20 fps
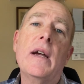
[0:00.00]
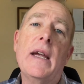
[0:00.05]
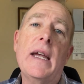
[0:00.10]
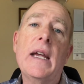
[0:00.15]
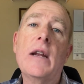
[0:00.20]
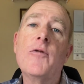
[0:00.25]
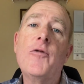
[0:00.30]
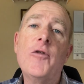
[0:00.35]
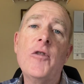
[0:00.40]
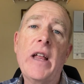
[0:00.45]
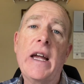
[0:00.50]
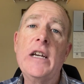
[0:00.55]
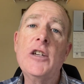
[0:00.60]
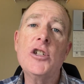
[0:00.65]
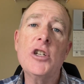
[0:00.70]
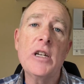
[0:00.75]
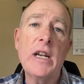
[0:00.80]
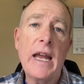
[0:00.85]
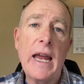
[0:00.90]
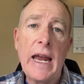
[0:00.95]

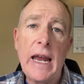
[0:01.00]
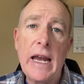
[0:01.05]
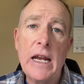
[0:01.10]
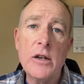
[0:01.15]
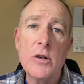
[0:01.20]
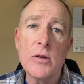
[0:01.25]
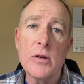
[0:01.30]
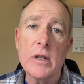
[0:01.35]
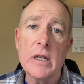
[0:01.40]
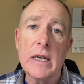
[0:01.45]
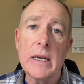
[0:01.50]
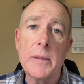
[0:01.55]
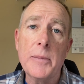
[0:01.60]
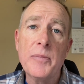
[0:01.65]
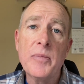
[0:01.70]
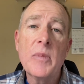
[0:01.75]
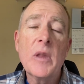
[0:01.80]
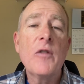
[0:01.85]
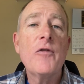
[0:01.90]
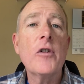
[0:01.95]
inflation
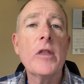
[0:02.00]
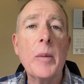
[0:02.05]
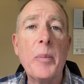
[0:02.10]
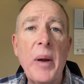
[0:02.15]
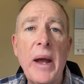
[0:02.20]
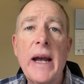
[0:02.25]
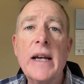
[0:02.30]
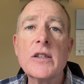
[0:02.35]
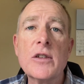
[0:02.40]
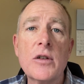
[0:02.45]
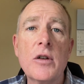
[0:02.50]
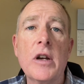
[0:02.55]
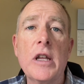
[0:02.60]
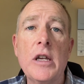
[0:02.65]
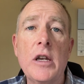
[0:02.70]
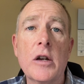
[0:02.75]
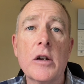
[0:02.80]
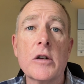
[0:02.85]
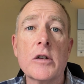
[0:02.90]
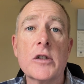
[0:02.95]
annually for the past 30
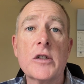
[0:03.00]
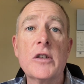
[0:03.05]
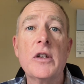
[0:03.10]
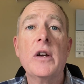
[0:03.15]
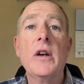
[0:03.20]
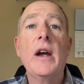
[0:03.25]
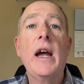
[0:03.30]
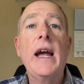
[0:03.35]
years